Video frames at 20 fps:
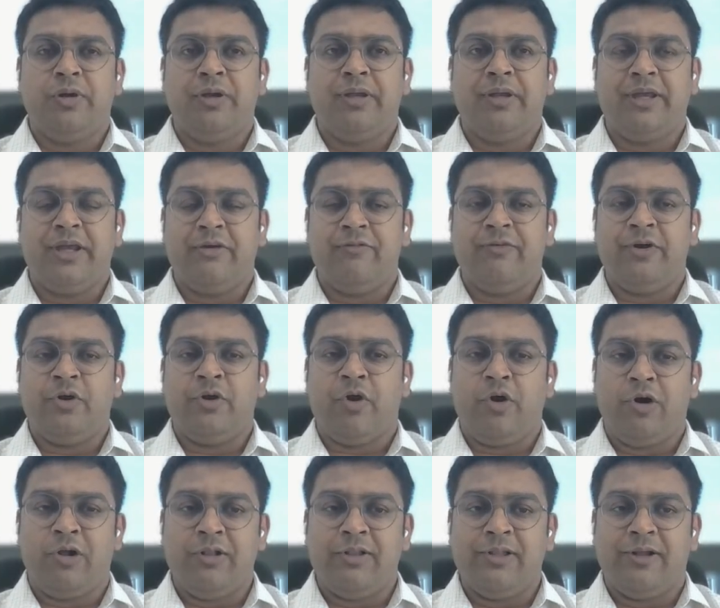give it
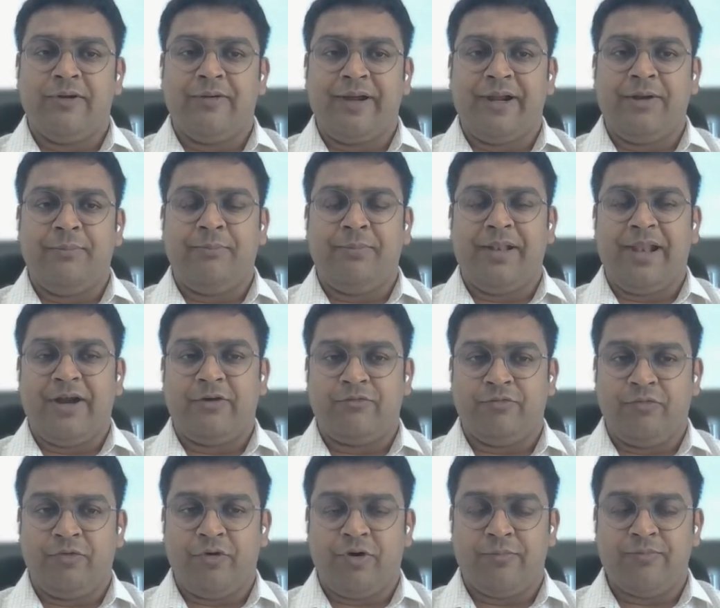all the right
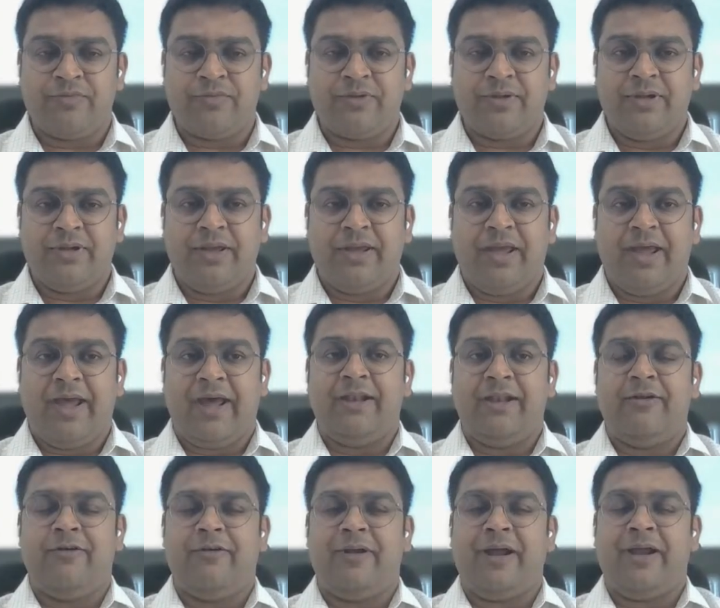platforms
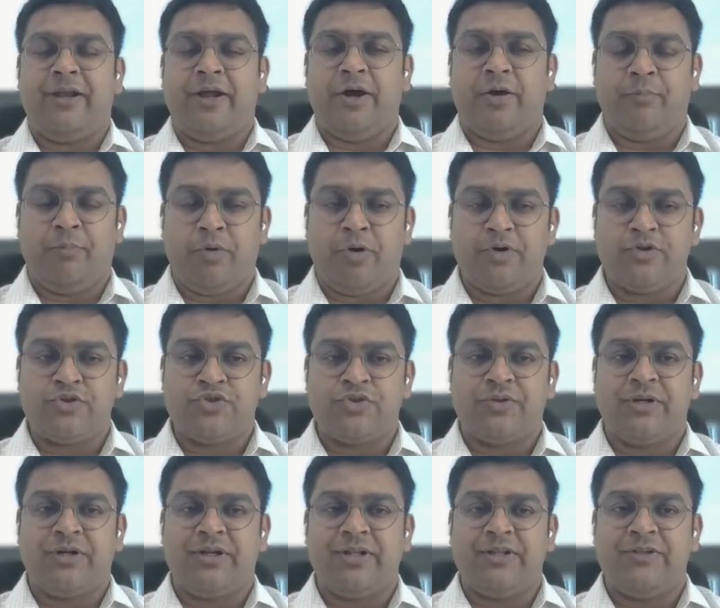and right
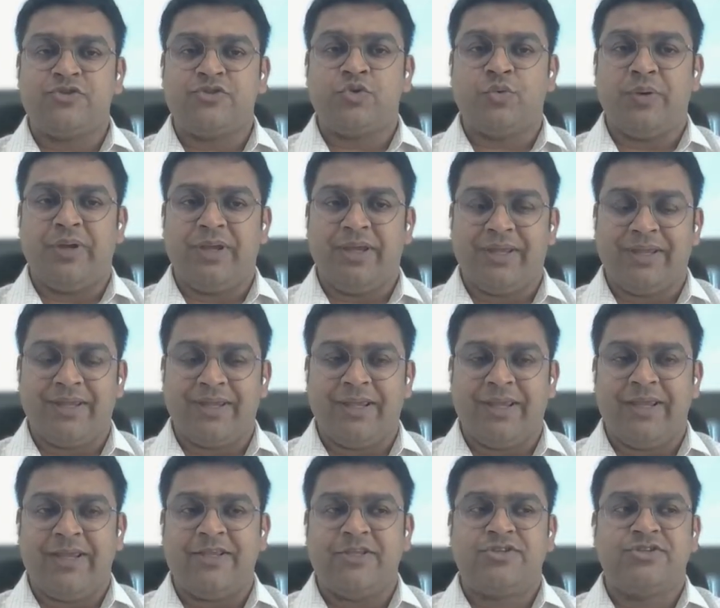opportunities to
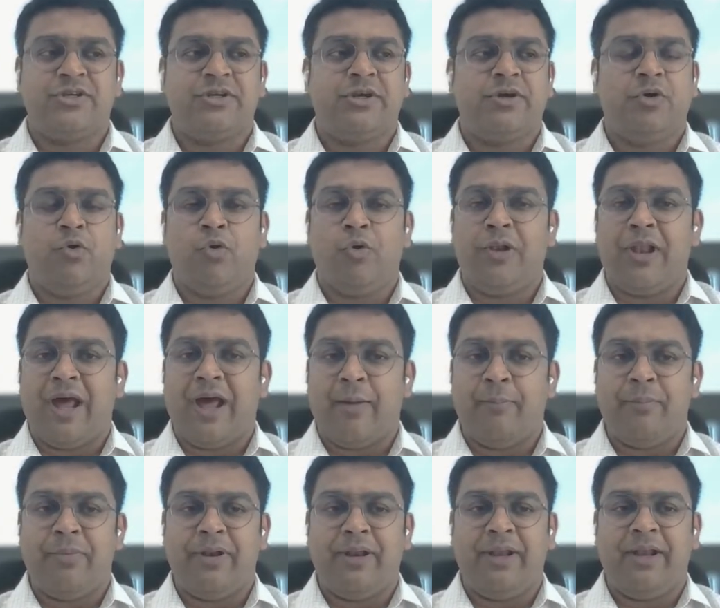engage,
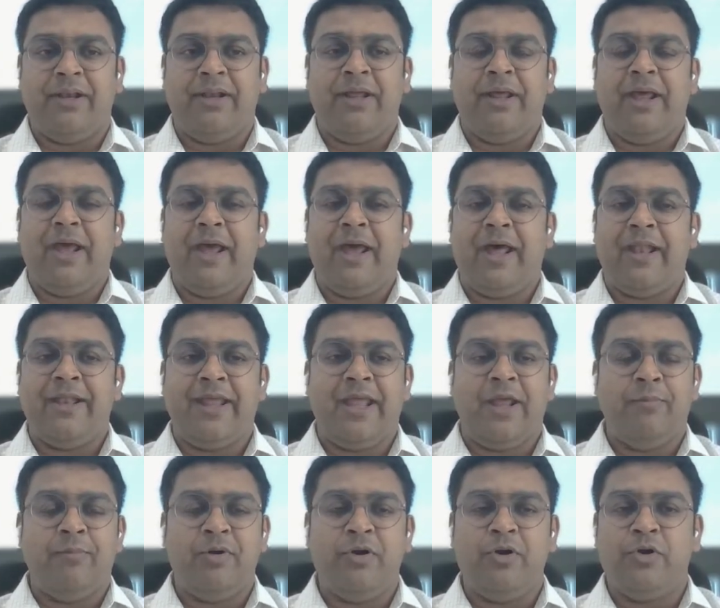collaborate, and
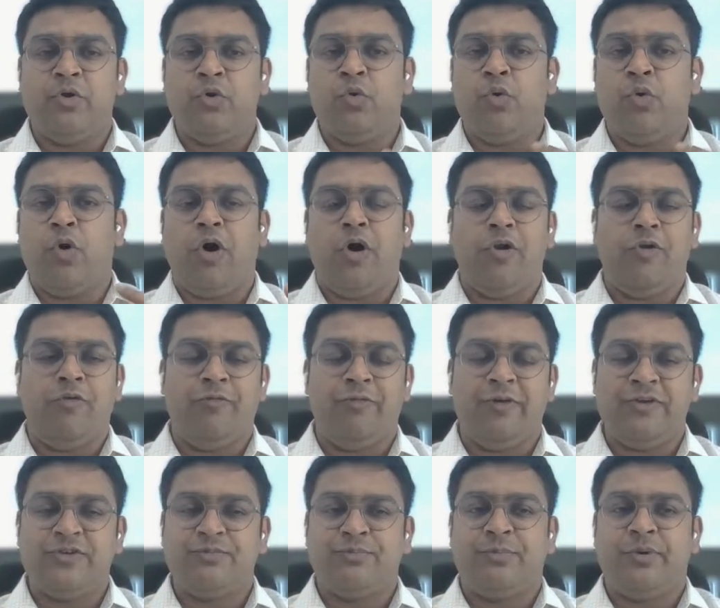able to
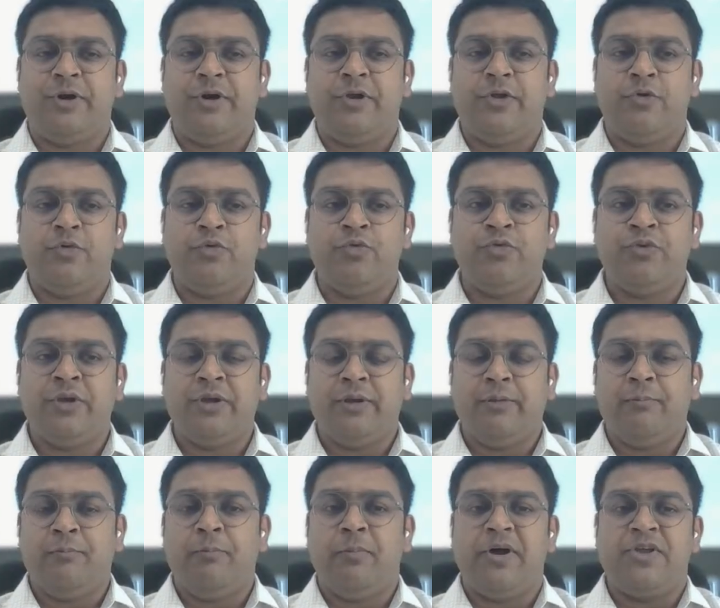always produce
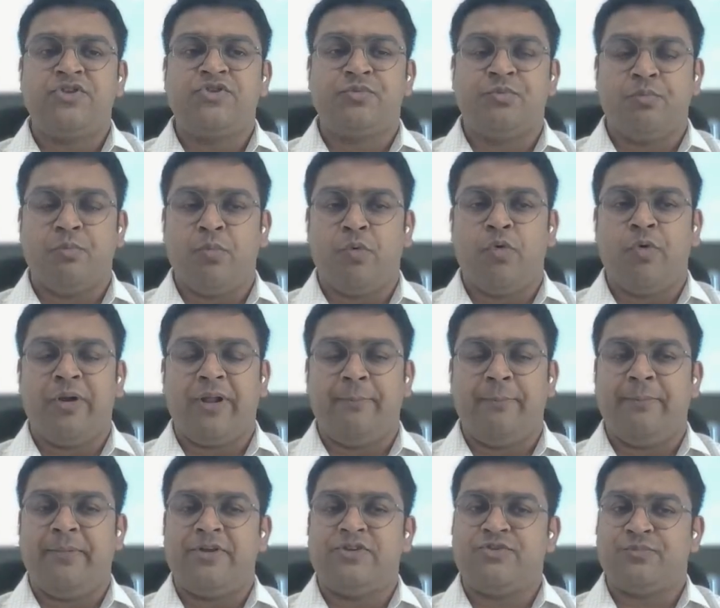much more
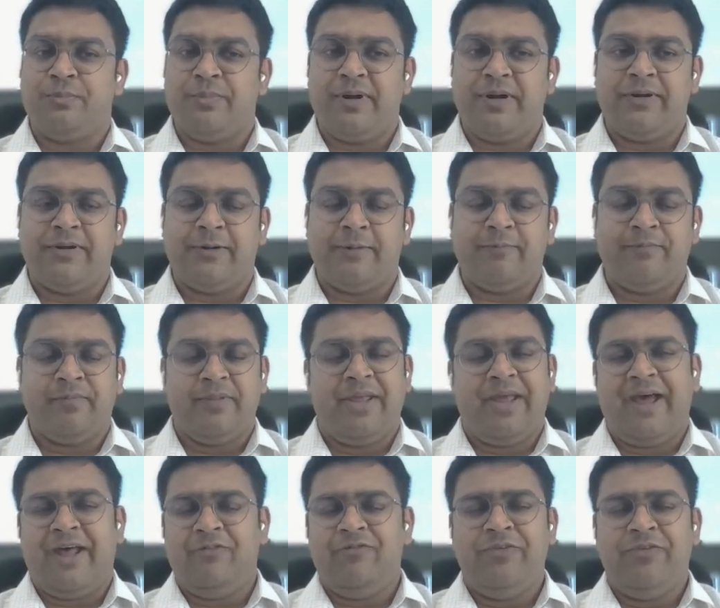and much better.
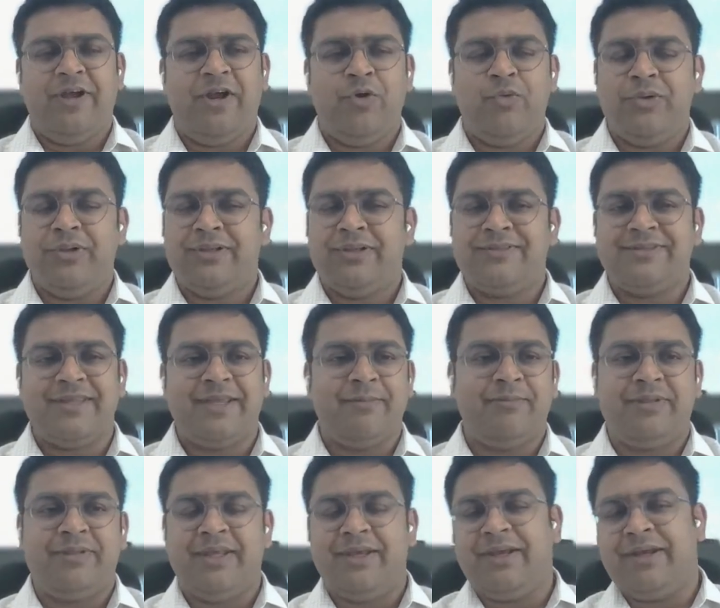And we are doing the
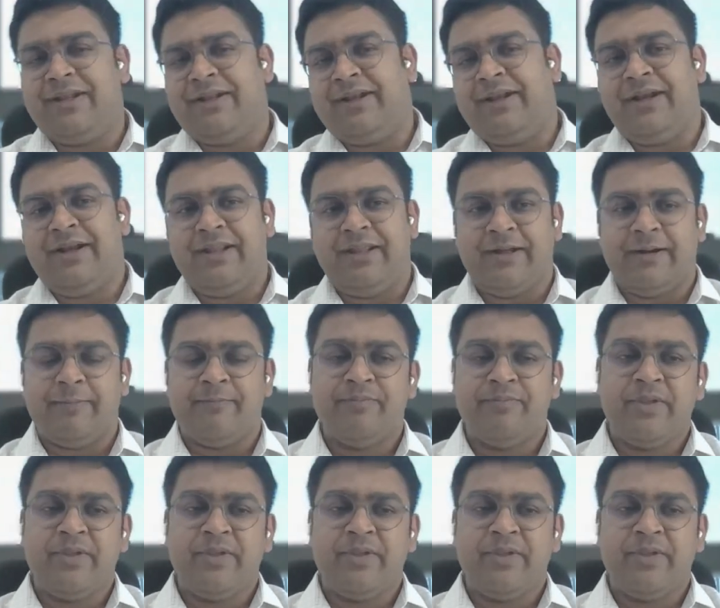same thing in India.